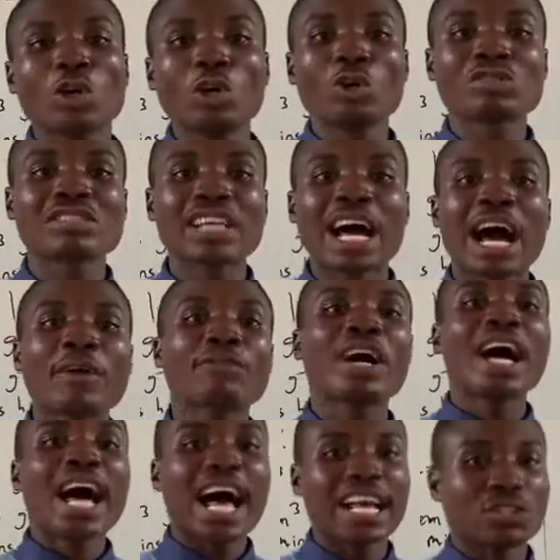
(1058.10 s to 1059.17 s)
going to serve
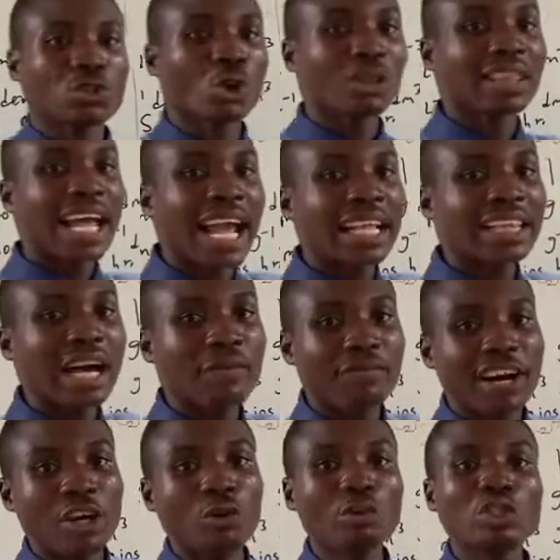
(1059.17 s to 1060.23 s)
as your titer
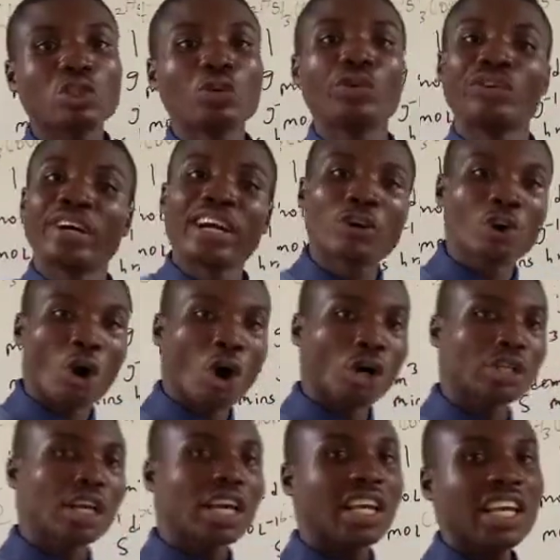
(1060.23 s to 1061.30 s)
value, which you will record
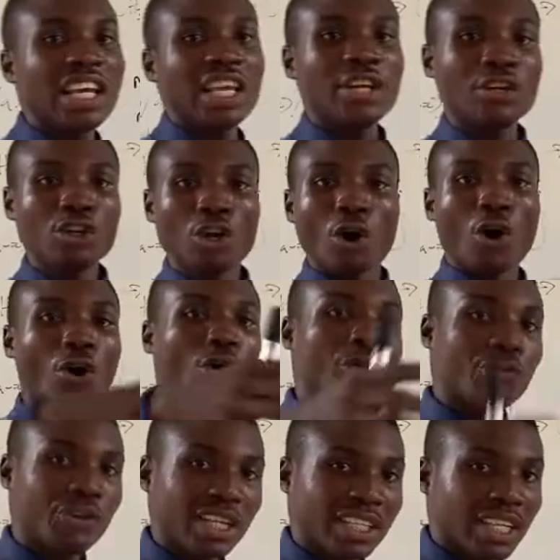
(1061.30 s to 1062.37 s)
in your
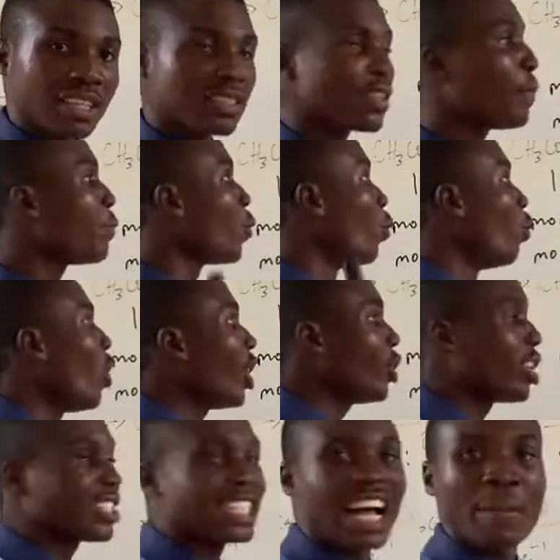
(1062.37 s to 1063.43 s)
readings. What
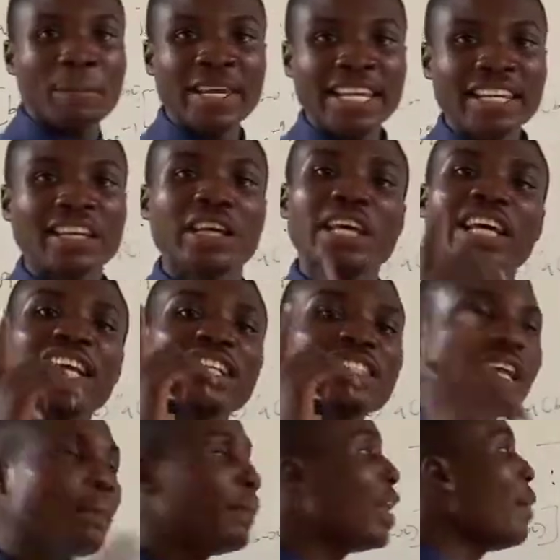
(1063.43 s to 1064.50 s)
does that mean? It
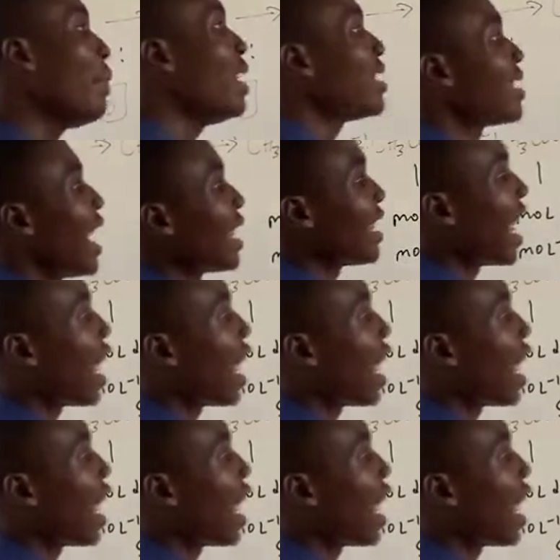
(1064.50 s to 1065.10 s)
simply means that